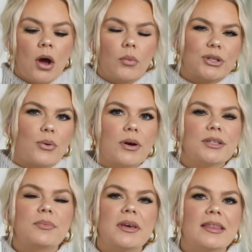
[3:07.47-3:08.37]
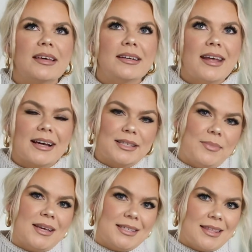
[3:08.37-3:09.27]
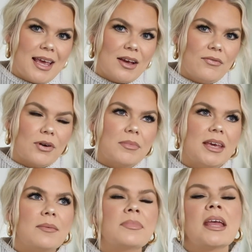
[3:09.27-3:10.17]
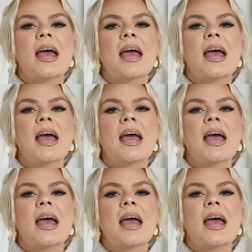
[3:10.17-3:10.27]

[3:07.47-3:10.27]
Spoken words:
was going to be the next best thing for me.